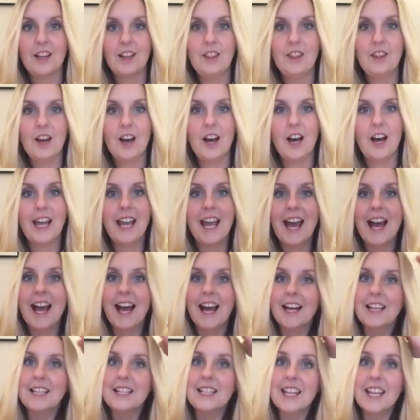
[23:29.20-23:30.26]
that I
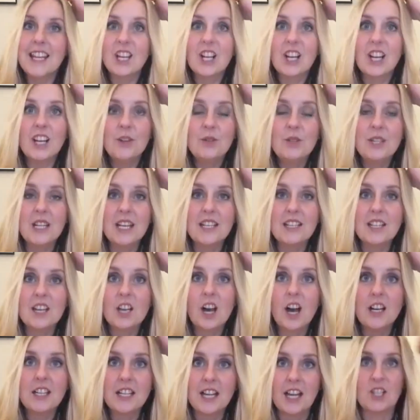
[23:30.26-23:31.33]
had included a
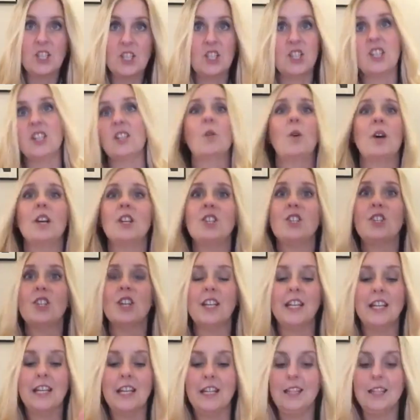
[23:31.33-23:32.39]
Kardashian
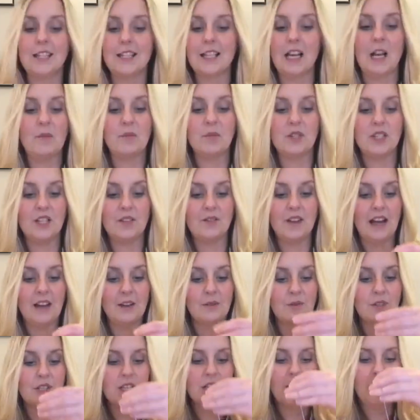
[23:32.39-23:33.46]
question in the celebrity
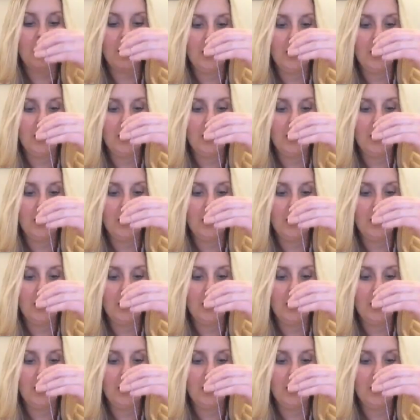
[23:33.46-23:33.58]
round.